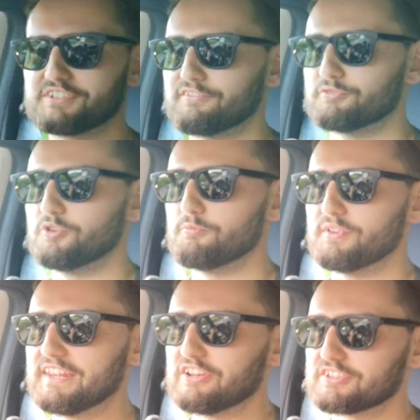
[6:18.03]
comfortable,
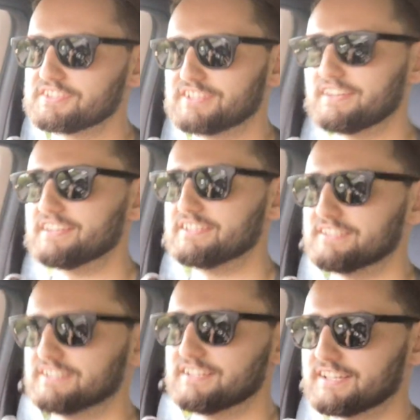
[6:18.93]
but they look stunning,
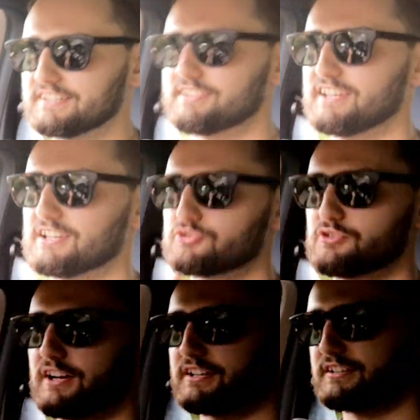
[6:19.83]
and I can see in a
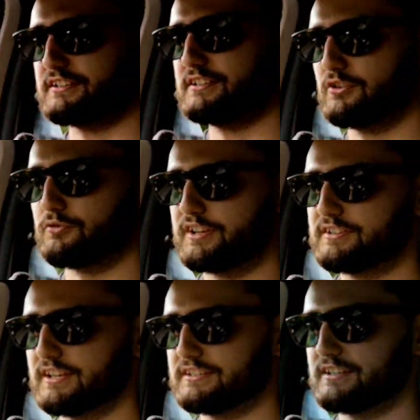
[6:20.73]

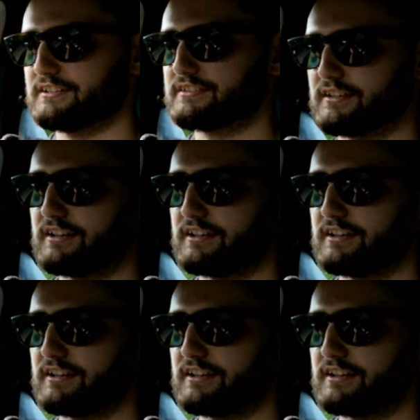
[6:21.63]
track-orientated